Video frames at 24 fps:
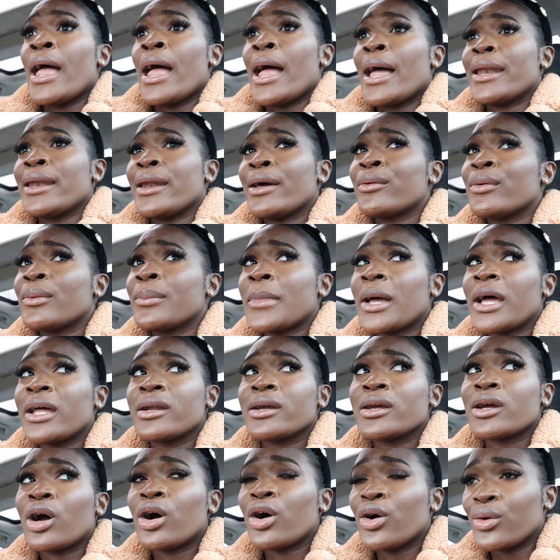And now I'm
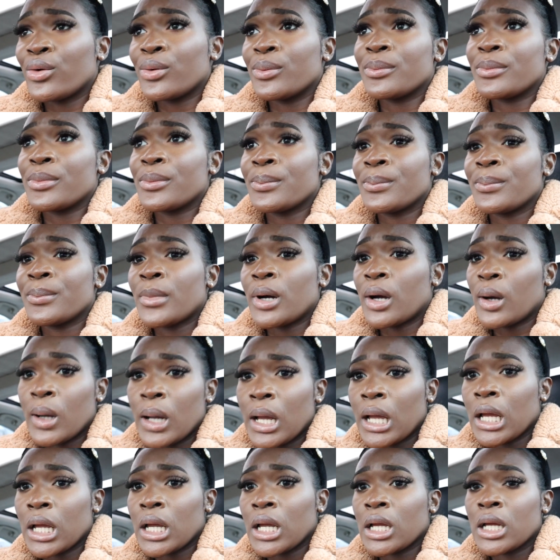heading home,
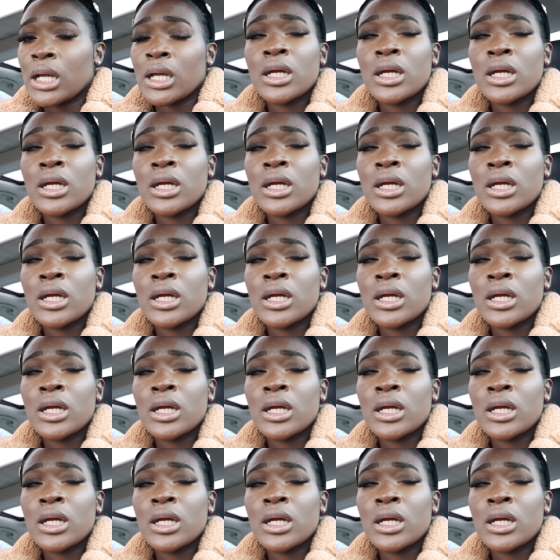okay?